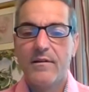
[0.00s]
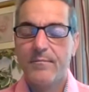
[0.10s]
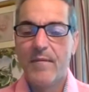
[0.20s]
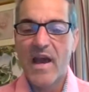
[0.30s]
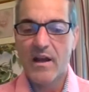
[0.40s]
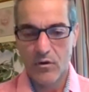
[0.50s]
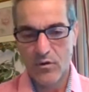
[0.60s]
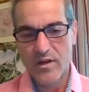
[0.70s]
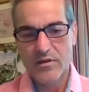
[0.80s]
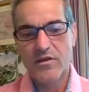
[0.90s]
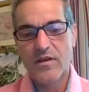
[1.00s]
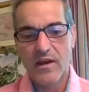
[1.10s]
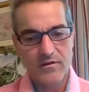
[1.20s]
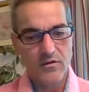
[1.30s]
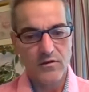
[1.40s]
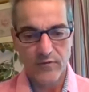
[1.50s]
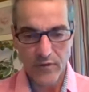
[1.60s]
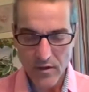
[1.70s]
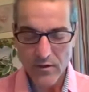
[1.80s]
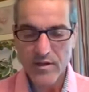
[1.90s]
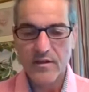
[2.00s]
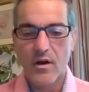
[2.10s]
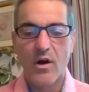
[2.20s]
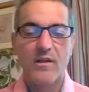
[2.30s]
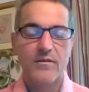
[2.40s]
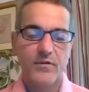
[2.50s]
Mac OS has Safari, all of